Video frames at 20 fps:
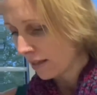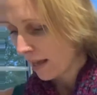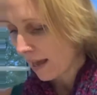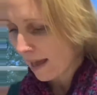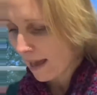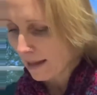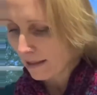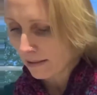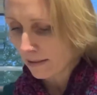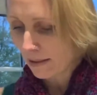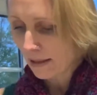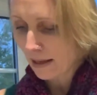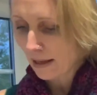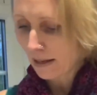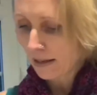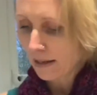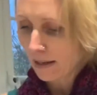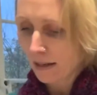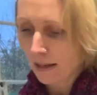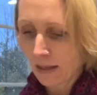And
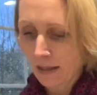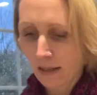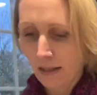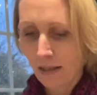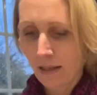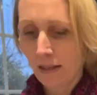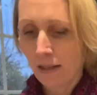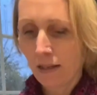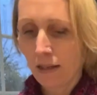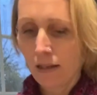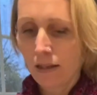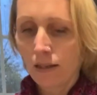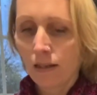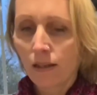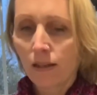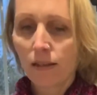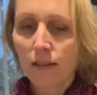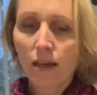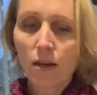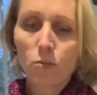then
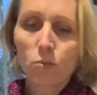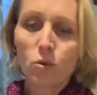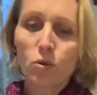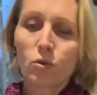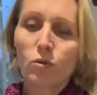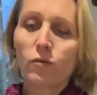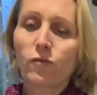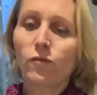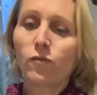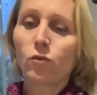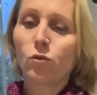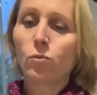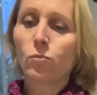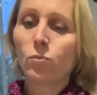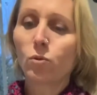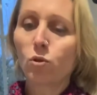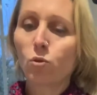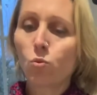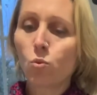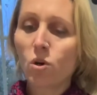that will form
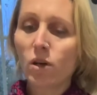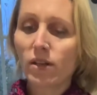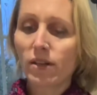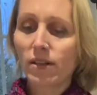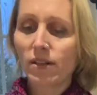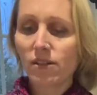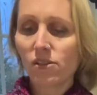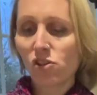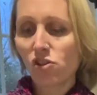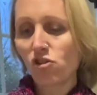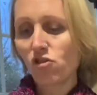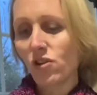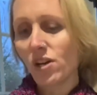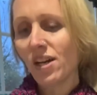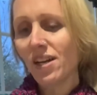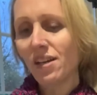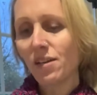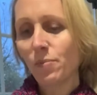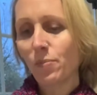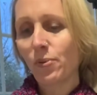one
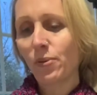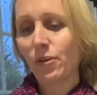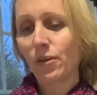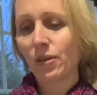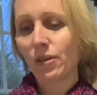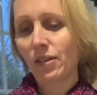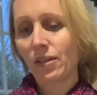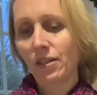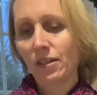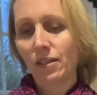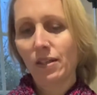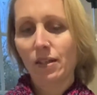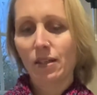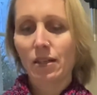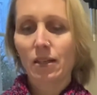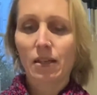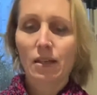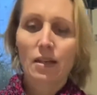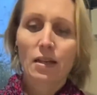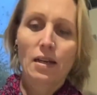stripe.
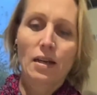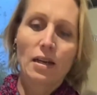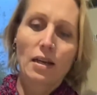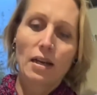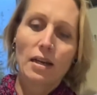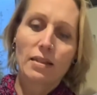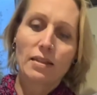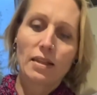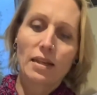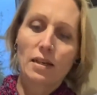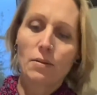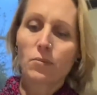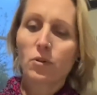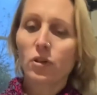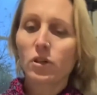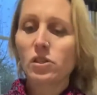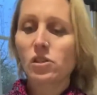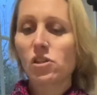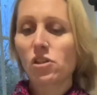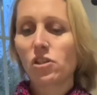And then I'm
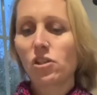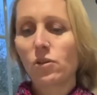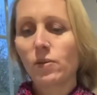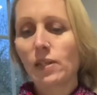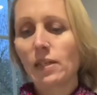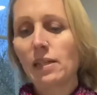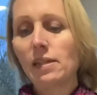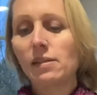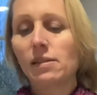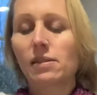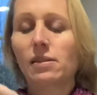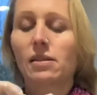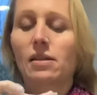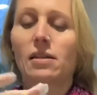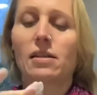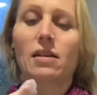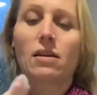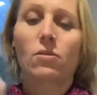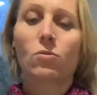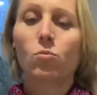going to do at least
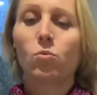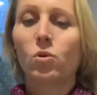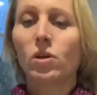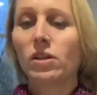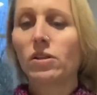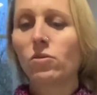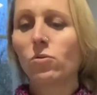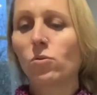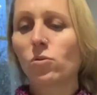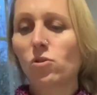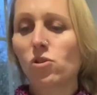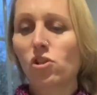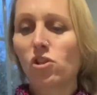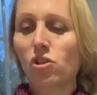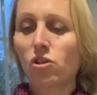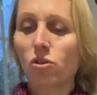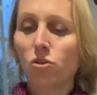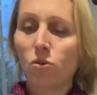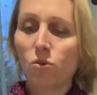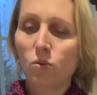another one or
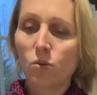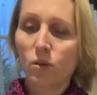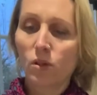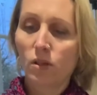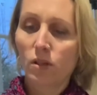two.